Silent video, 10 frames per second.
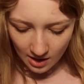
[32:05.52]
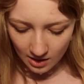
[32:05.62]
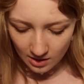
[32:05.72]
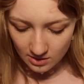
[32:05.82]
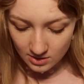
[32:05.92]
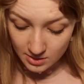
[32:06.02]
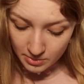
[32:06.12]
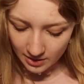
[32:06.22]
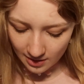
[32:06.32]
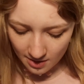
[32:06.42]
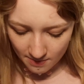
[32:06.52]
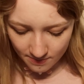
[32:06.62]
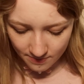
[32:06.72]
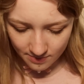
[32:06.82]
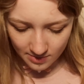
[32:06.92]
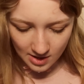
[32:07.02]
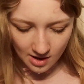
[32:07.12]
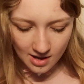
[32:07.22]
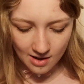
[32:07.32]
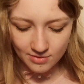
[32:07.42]
And similarly,
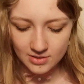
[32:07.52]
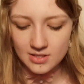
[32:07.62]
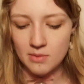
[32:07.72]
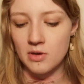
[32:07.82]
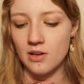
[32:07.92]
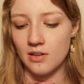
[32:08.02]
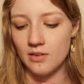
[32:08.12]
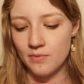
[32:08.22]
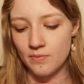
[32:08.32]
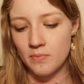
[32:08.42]
I have the same colour